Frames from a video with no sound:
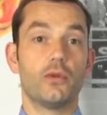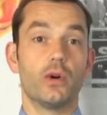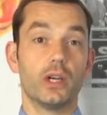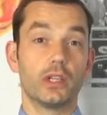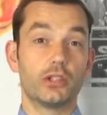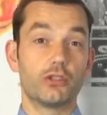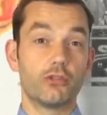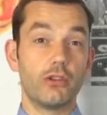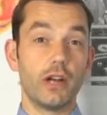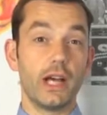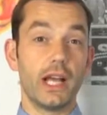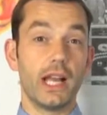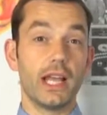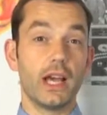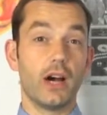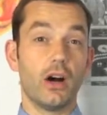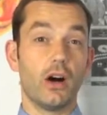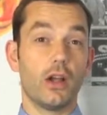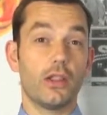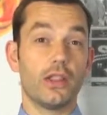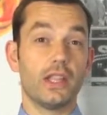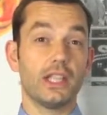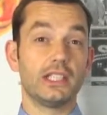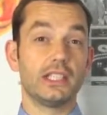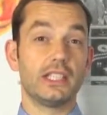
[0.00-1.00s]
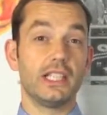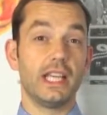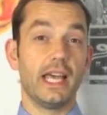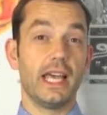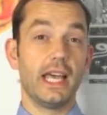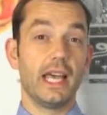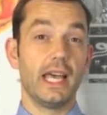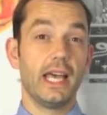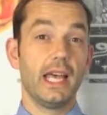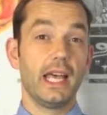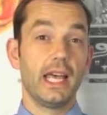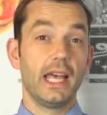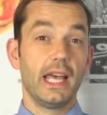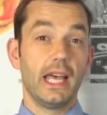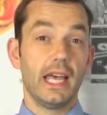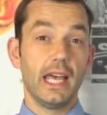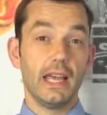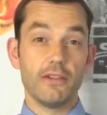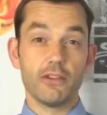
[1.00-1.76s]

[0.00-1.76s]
They've worked really hard this year.